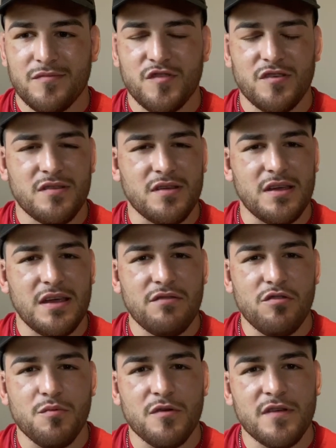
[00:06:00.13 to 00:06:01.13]
just the
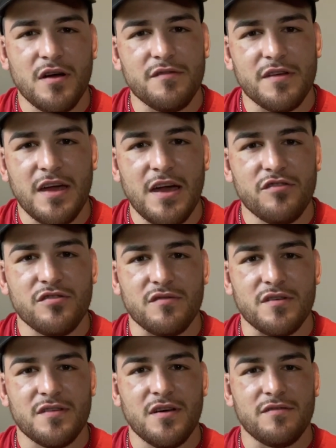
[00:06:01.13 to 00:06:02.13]
evil personification of
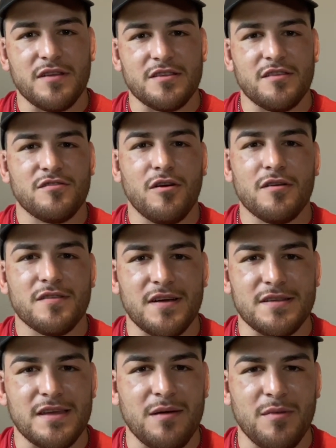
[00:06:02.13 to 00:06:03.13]
herself. Like the dark
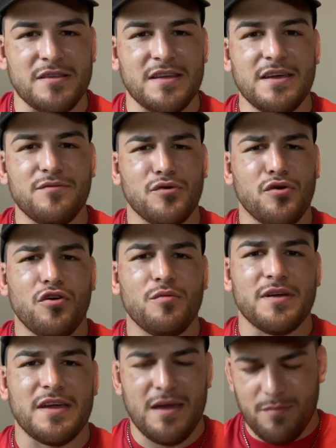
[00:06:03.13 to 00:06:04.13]
side came out, the evil
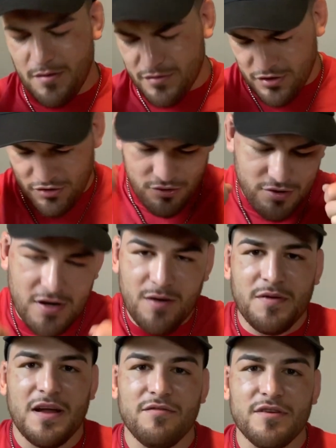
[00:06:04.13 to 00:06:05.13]
Kermit came out with the hood
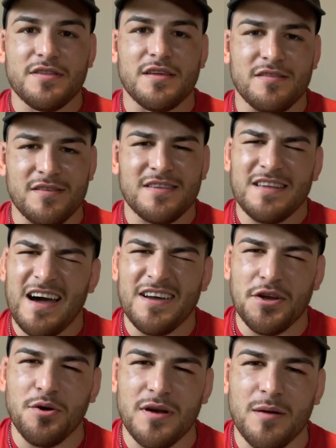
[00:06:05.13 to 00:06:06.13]
up and everything. It's like, nah,
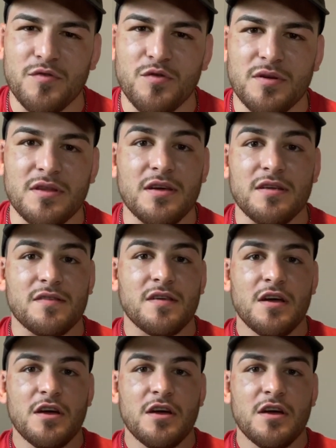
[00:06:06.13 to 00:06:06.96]
you know what, I'm doing this.